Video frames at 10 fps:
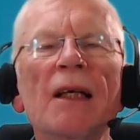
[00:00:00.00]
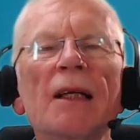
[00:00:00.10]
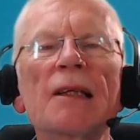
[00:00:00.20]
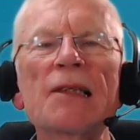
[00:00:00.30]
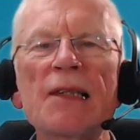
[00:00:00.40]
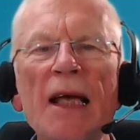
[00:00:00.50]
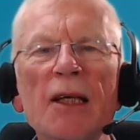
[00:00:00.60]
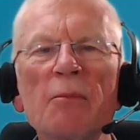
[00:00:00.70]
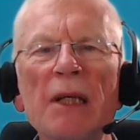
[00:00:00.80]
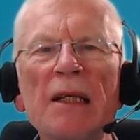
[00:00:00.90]
The
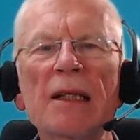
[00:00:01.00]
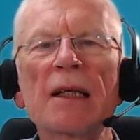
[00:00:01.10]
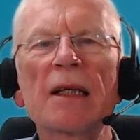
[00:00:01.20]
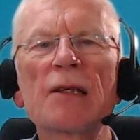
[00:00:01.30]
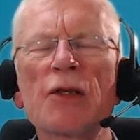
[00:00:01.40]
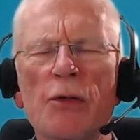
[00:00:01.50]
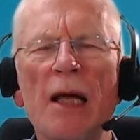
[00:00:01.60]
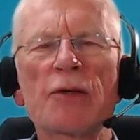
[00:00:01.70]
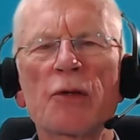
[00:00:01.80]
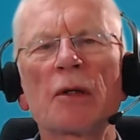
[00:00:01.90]
second meeting is a
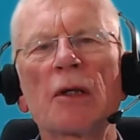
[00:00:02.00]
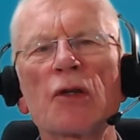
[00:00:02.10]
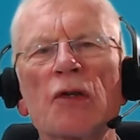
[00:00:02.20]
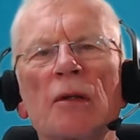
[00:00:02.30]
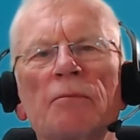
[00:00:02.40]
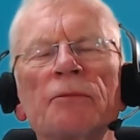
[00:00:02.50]
dress rehearsal,